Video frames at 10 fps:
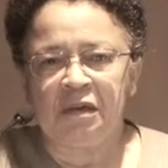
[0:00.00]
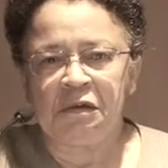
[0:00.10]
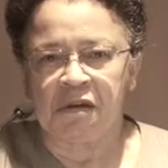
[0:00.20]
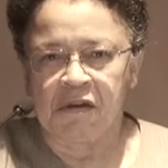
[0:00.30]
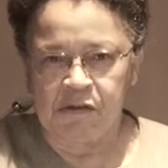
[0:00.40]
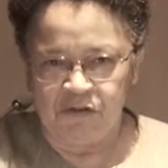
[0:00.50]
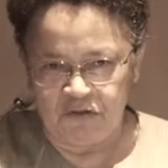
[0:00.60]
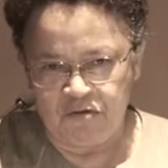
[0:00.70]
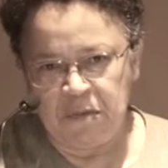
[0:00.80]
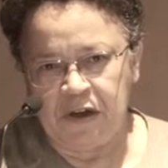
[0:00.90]
you know,
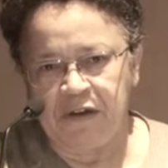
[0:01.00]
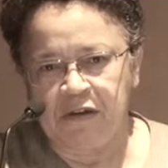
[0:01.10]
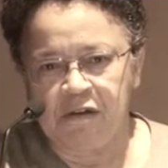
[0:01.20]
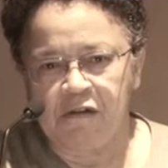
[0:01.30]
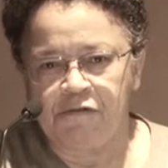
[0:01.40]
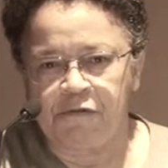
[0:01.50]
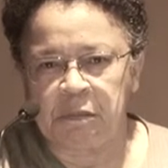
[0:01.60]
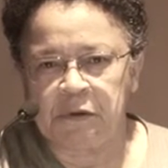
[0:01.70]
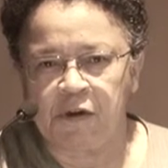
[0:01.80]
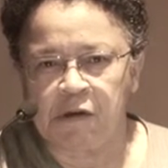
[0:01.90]
just remind her of,
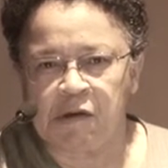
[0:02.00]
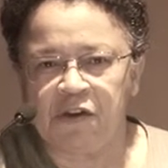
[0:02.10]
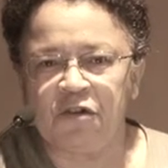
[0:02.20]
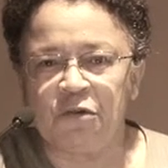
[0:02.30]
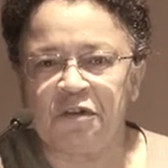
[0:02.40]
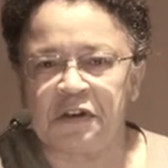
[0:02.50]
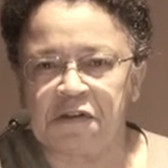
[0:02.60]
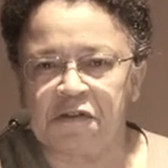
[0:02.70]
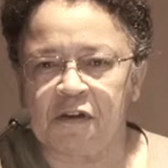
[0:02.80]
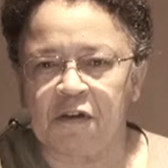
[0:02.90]
you know, her duties
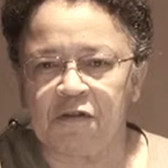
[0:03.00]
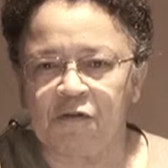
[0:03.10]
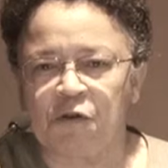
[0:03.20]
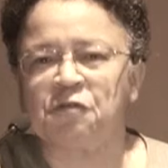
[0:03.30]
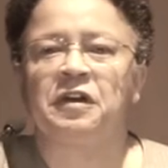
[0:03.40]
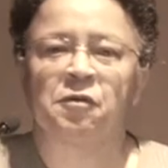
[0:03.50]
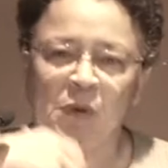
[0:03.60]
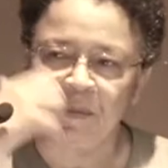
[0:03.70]
under the code of conduct.